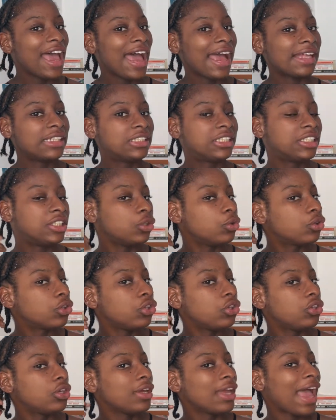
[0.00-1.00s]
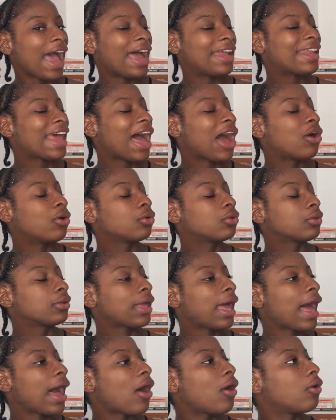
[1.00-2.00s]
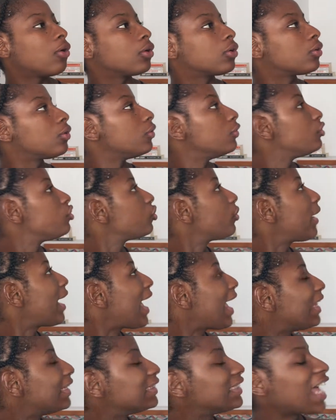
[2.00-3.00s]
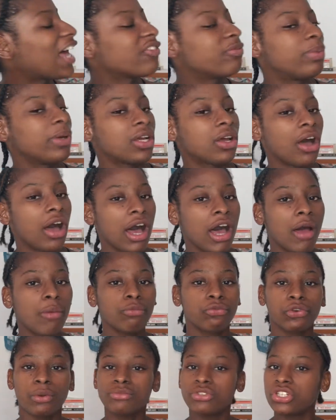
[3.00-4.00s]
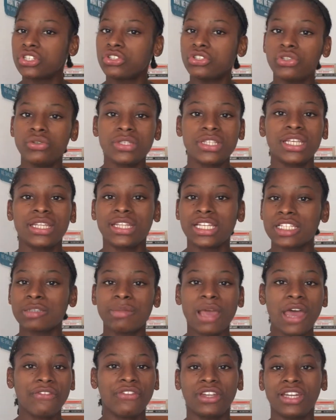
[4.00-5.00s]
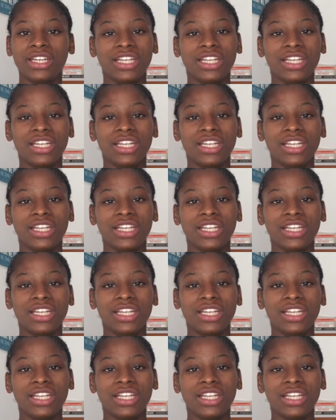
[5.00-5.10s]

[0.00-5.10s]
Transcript: and silky and how good your ends have become from just using this method.